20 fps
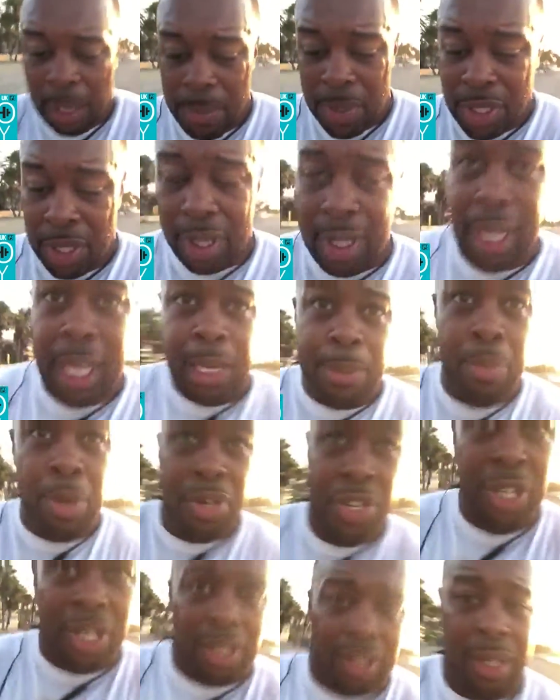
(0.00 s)
just going to keep
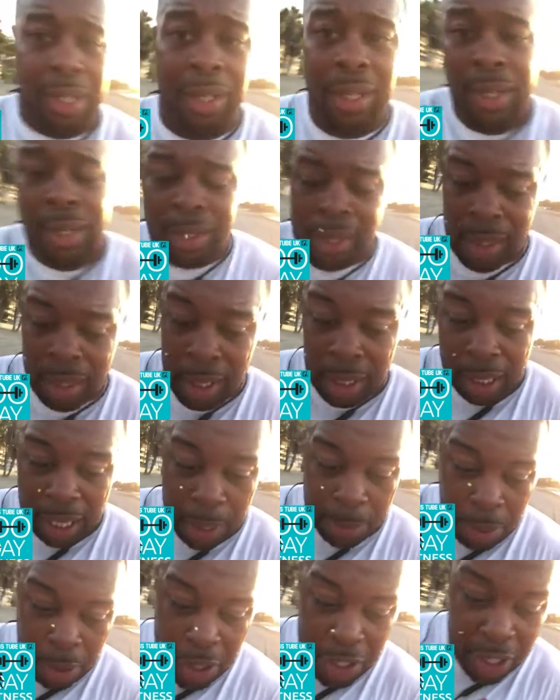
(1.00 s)
pushing
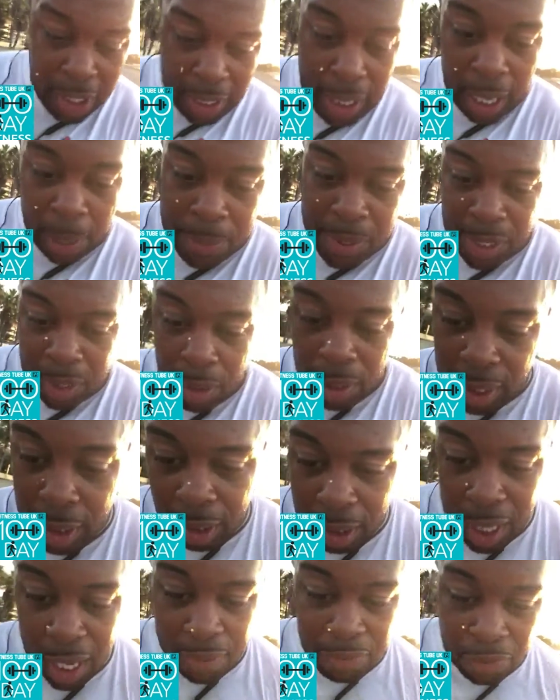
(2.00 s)
in absolutely
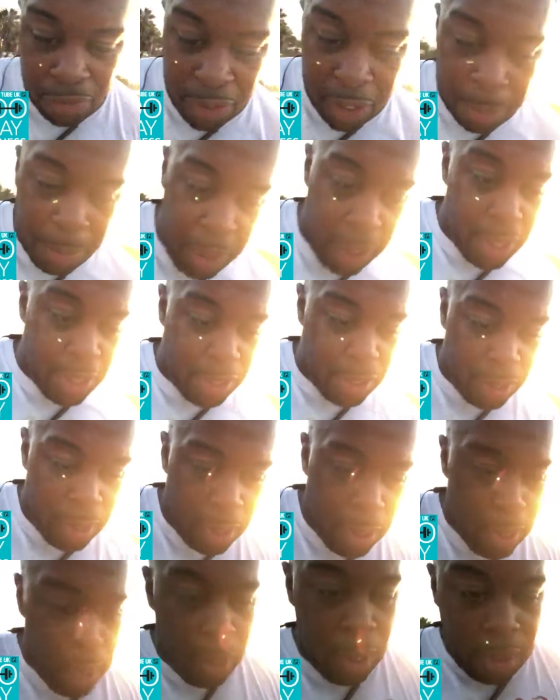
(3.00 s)
kind of everything, because,
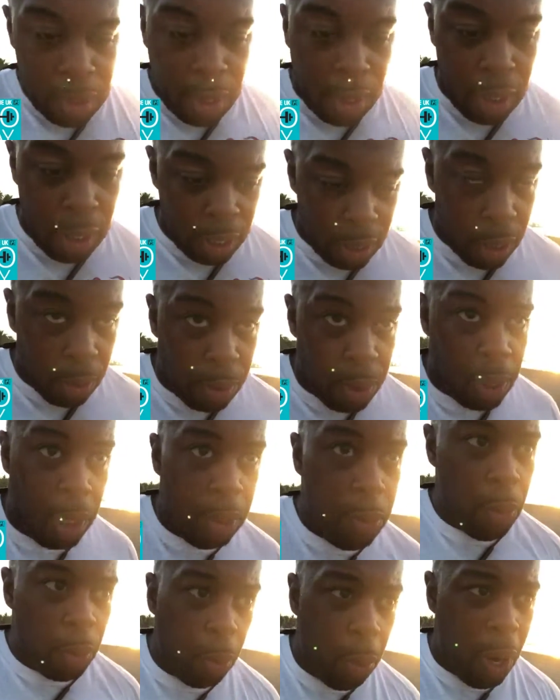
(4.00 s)
you know,
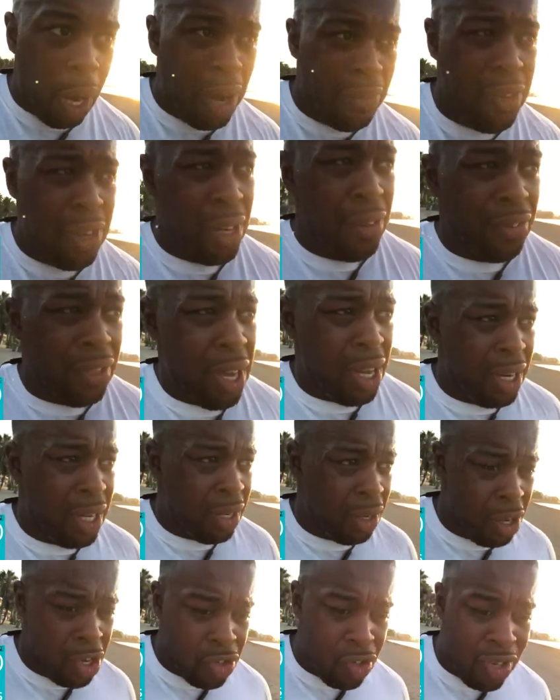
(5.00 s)
what I've kind of done
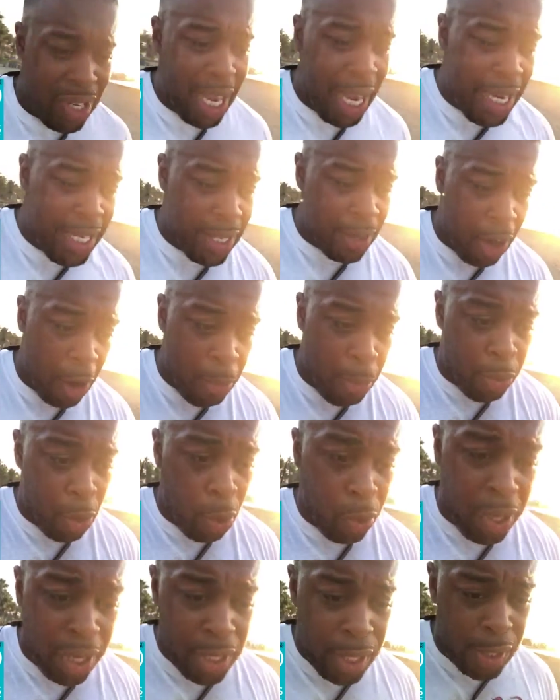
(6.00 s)
in 100 days, I've
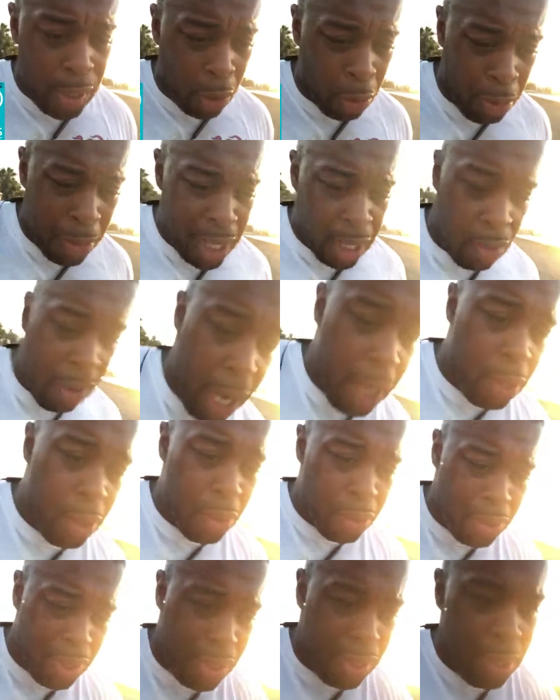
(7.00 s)
broken so many
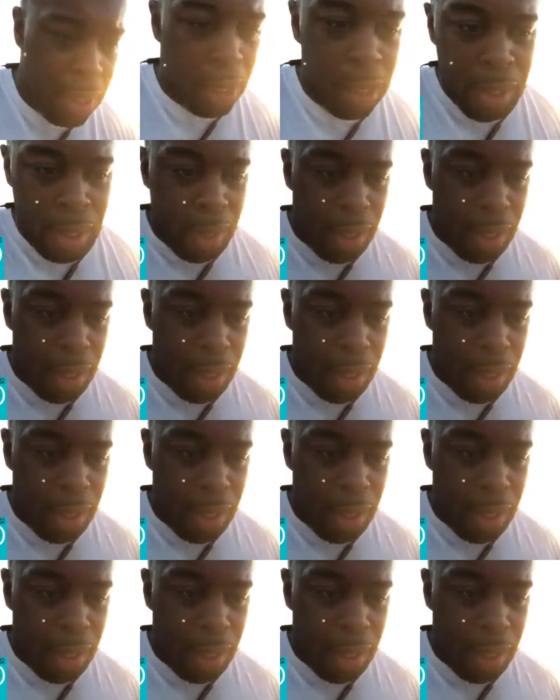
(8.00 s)
records.